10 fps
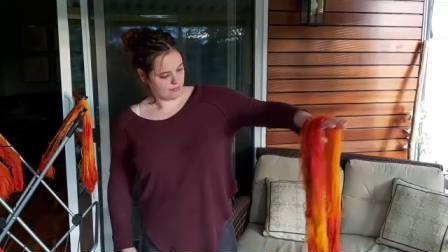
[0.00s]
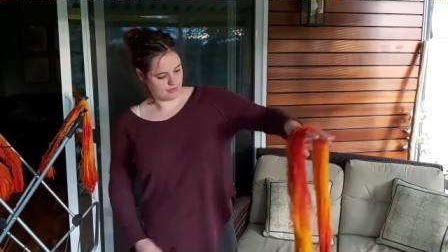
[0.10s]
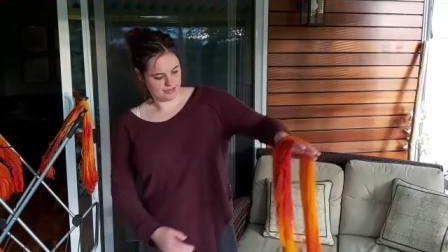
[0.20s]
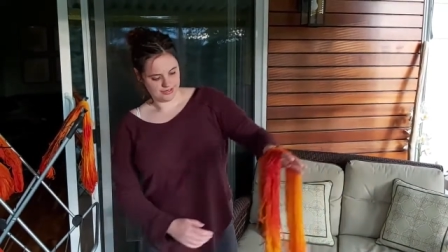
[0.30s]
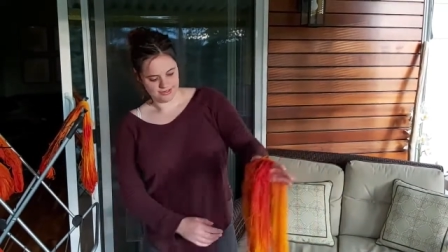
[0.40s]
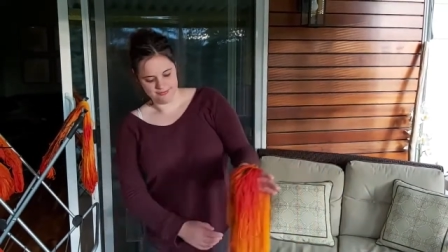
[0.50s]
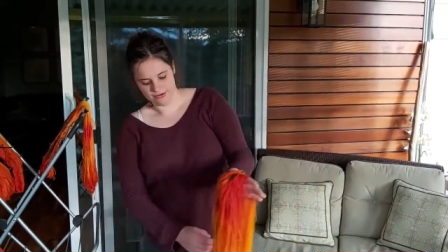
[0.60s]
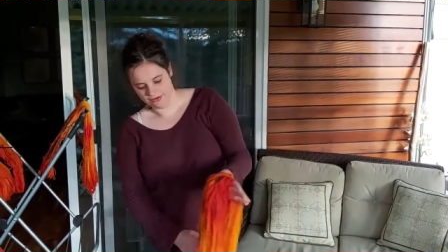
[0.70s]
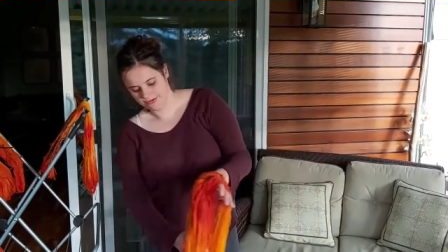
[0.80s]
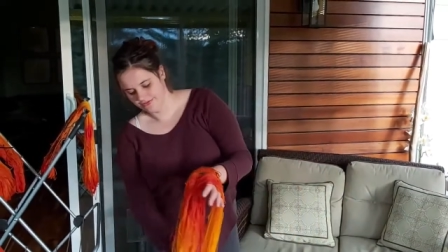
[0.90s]
But I'm
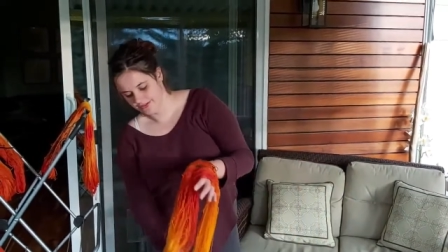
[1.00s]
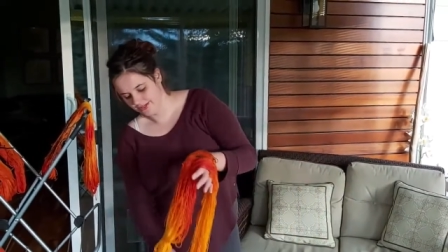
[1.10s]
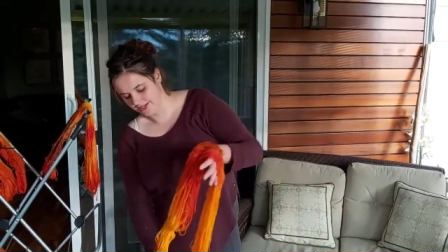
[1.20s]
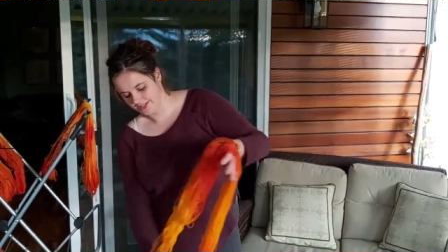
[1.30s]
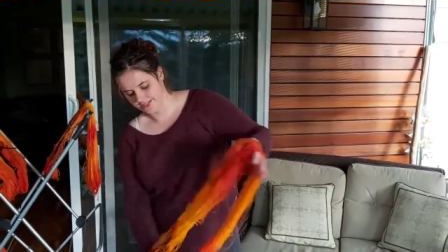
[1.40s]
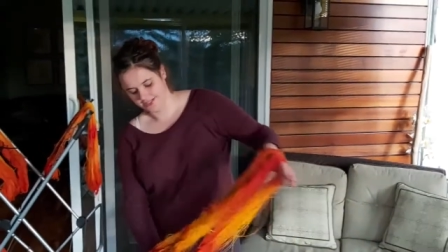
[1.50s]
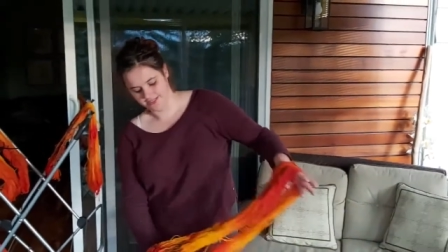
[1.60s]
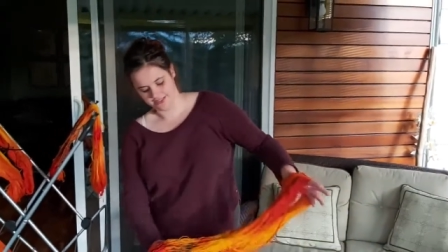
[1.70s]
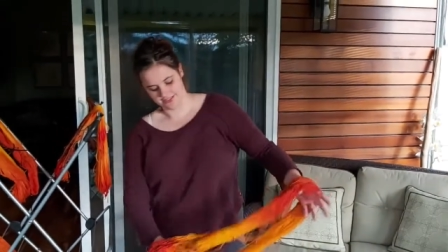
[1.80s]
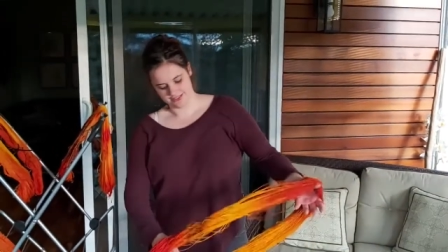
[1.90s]
also very
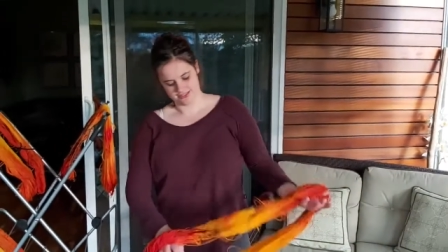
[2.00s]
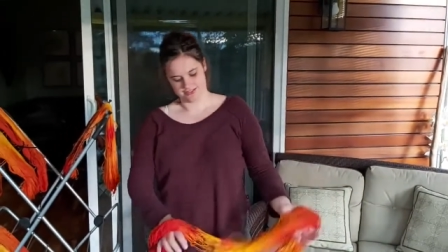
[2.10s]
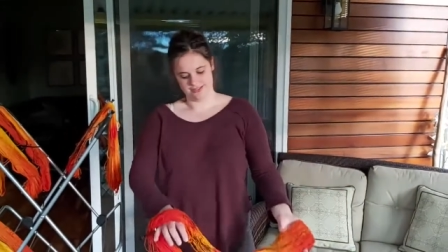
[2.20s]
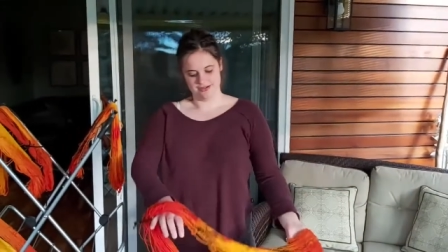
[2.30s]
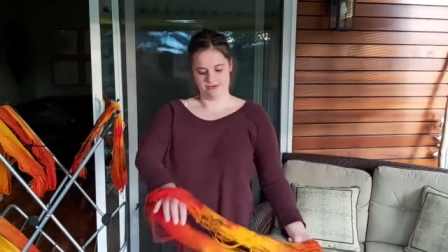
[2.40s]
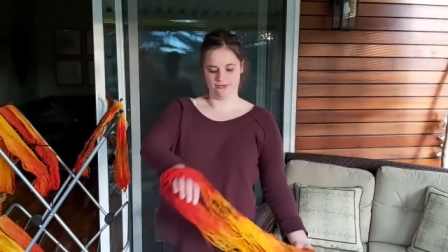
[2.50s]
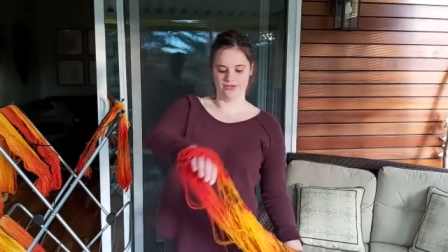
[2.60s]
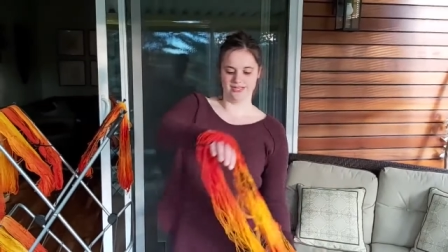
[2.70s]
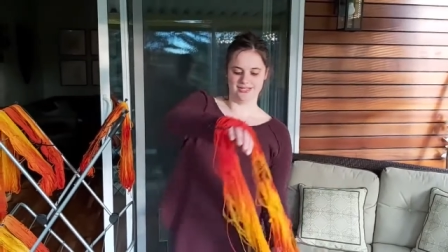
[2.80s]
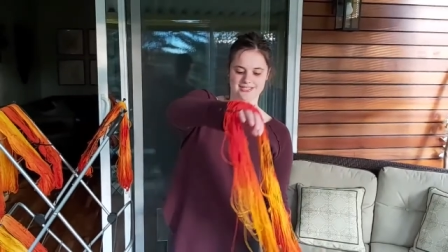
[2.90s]
excited because
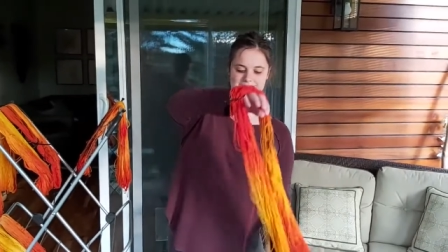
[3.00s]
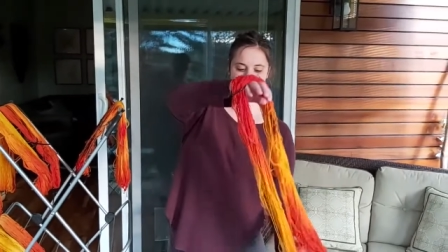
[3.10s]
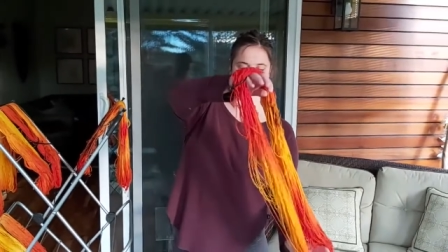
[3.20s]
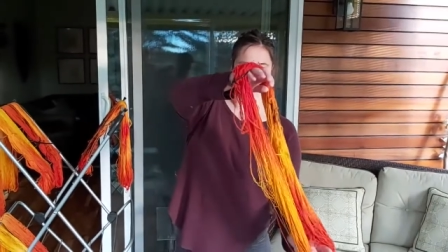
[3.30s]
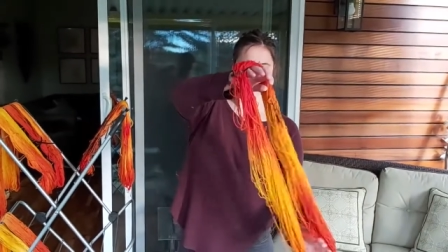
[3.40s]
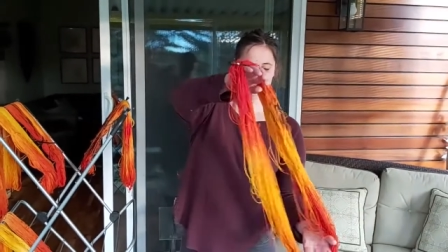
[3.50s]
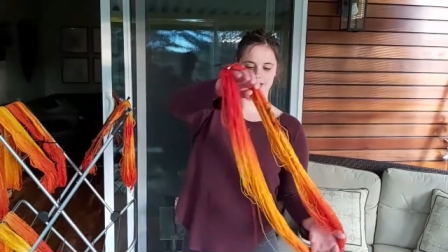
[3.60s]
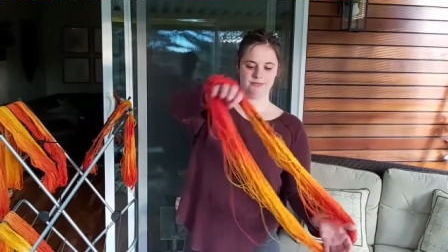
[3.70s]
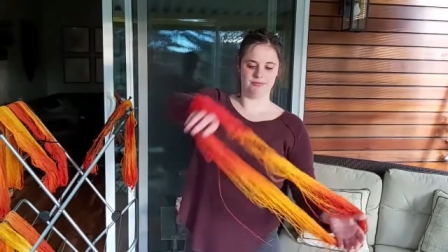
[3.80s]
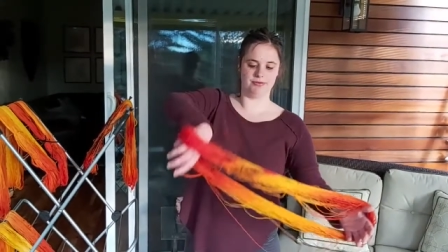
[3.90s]
when I skein it
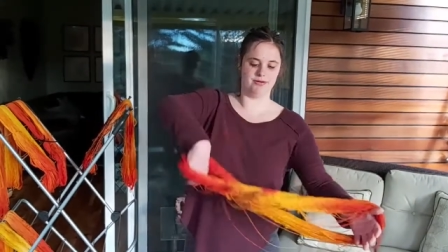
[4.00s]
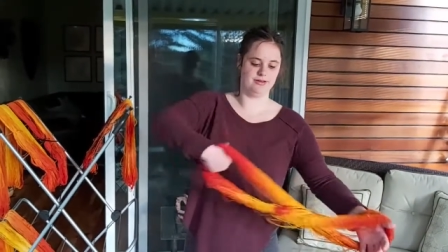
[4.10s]
up,